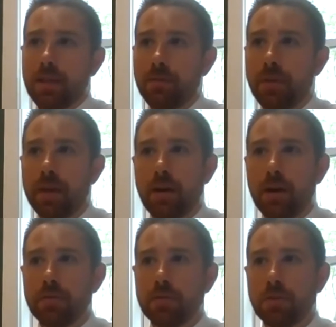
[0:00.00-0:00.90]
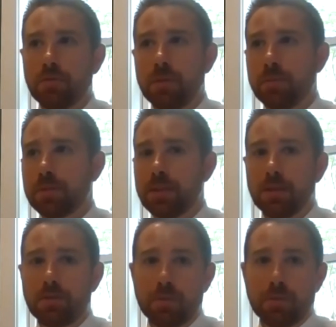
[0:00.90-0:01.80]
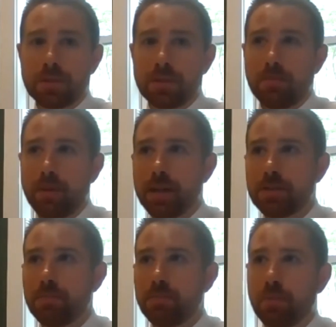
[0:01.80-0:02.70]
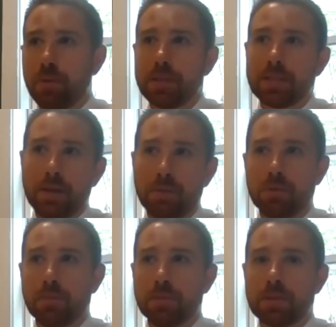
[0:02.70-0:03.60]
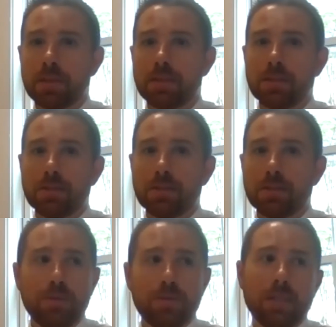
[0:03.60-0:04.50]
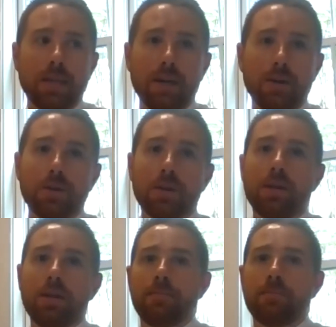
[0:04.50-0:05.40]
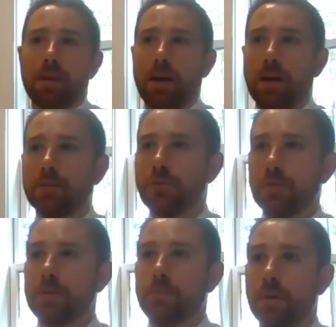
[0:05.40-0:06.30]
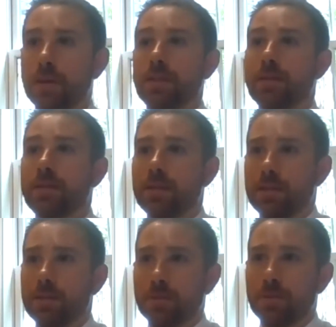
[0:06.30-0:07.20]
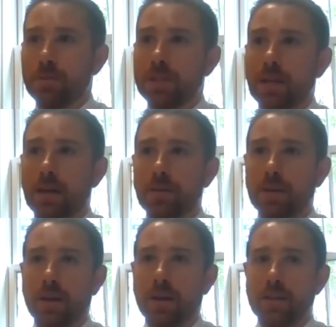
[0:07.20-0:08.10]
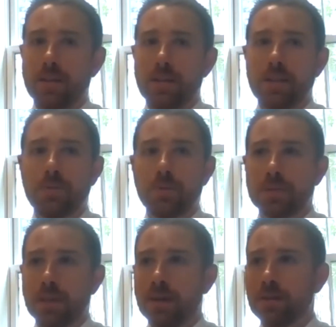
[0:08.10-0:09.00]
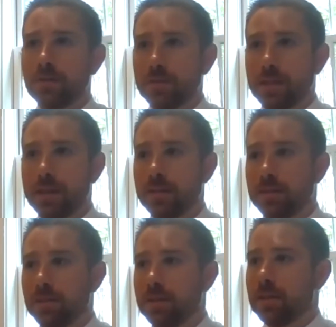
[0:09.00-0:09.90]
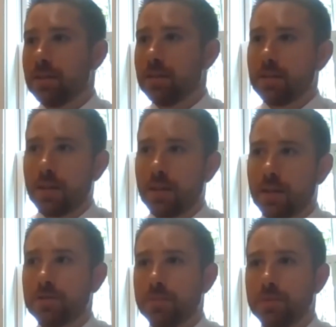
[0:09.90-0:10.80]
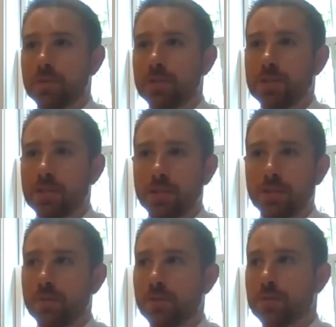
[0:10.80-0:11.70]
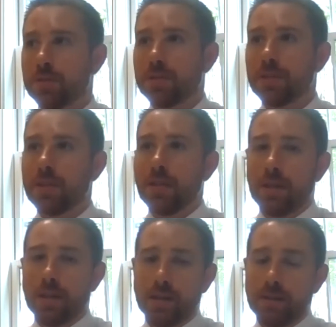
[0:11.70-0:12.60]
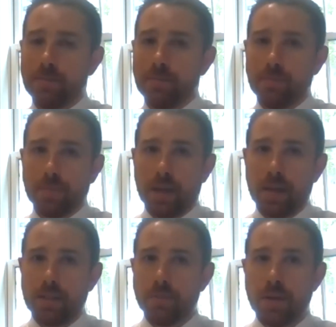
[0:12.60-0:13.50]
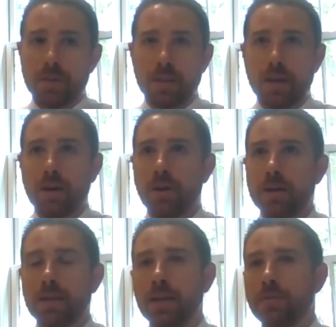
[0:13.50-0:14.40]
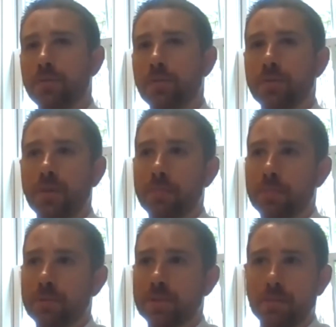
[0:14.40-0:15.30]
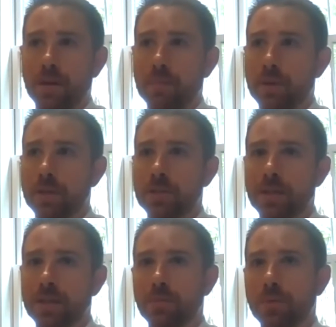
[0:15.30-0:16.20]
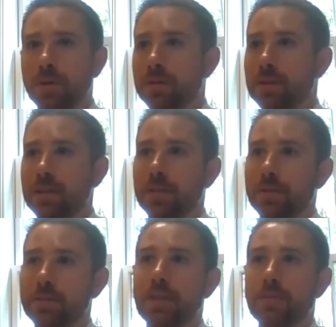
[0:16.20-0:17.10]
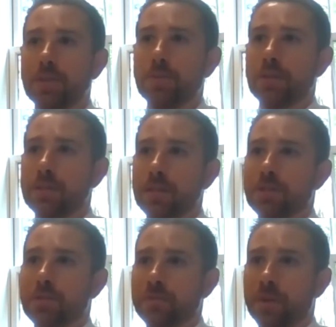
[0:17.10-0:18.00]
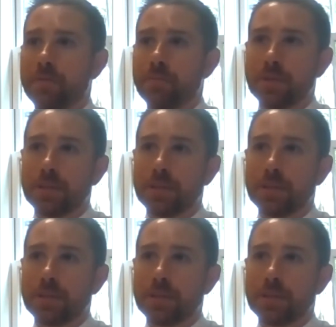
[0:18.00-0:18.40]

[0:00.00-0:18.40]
If they offer a 3%, 3% match, put aside 3% because you're losing out on free money. You're losing out on an equal dollar for dollar contribution to your future. Um, and I, you may think, oh, I can't afford 5% of my paycheck. Well, they're giving you an additional 5%.